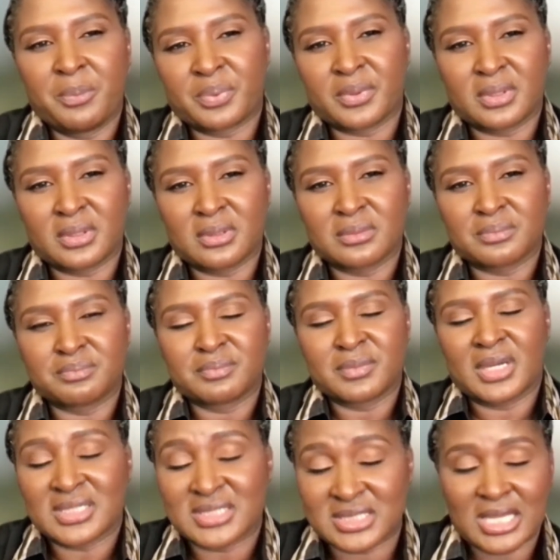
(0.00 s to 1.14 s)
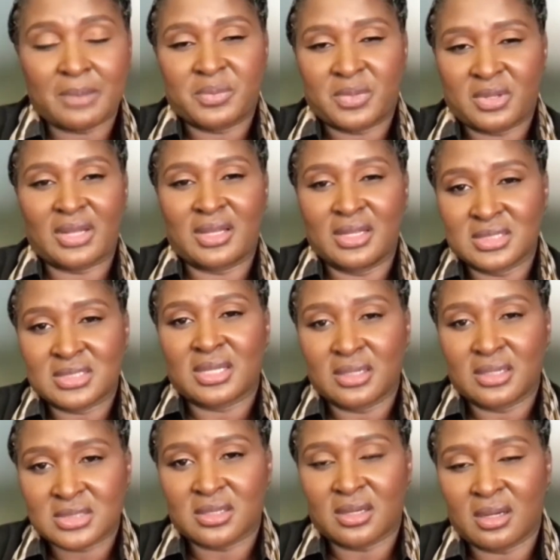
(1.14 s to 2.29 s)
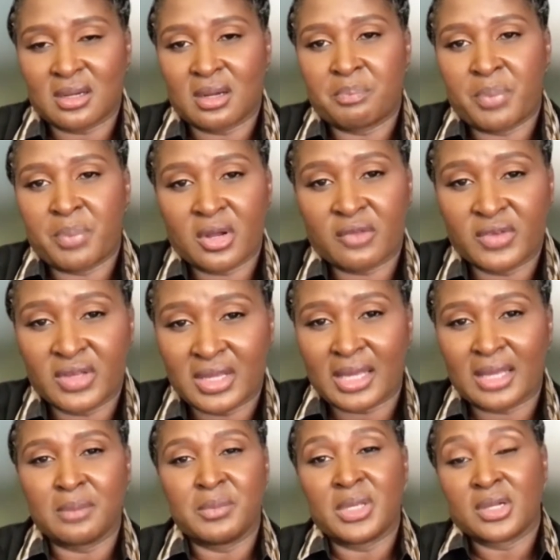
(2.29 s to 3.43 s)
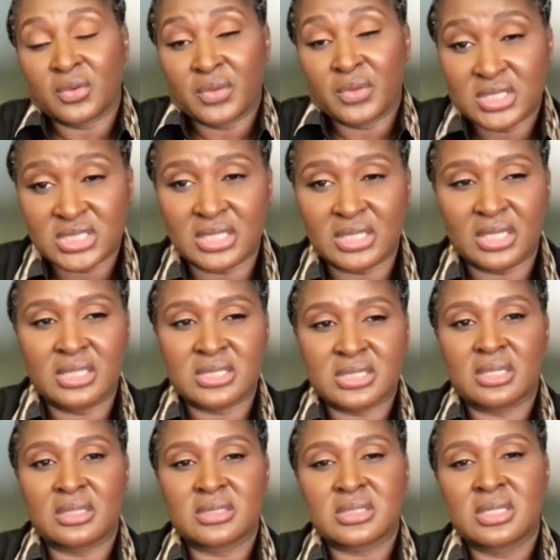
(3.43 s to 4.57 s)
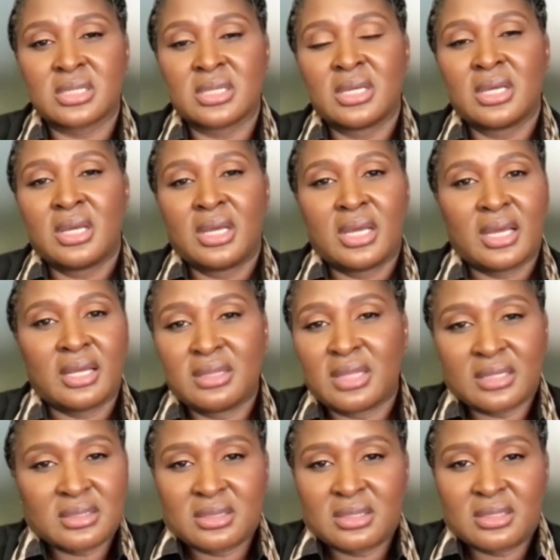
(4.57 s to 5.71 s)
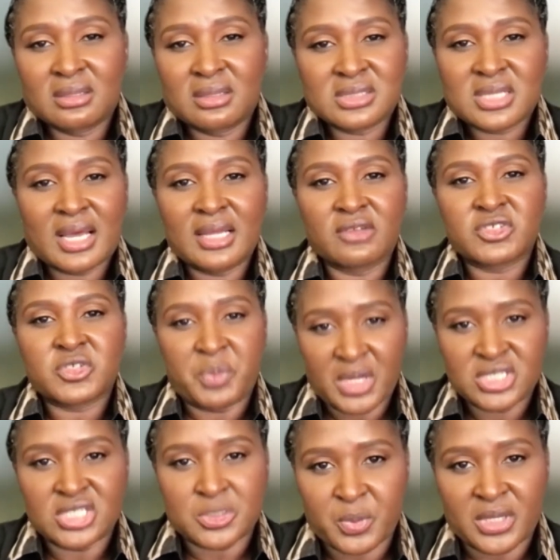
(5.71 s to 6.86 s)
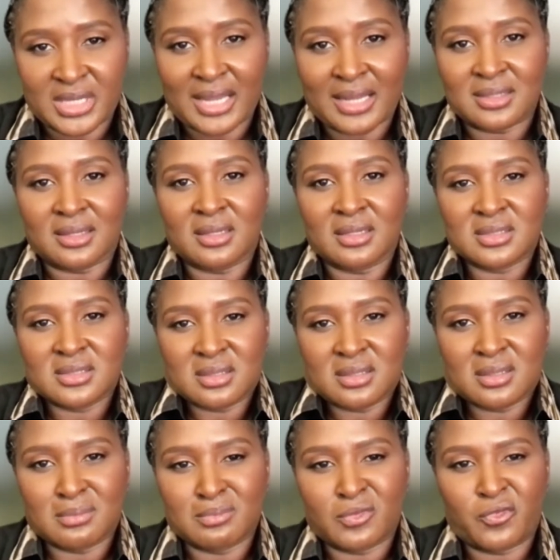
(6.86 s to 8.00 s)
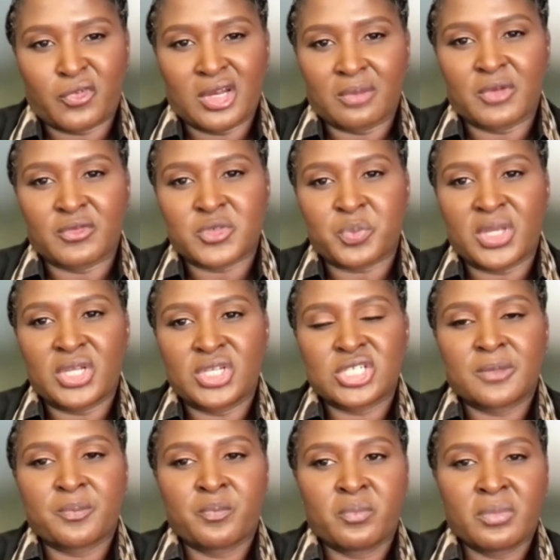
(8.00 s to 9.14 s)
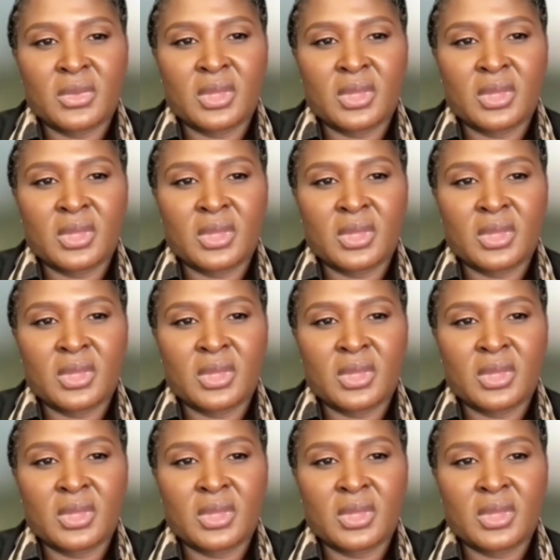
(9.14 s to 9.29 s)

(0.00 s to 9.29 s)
people accept that insults are, are, part of a game, including gender insults, and that this kind of speech is protected. It's um, freedom of speech.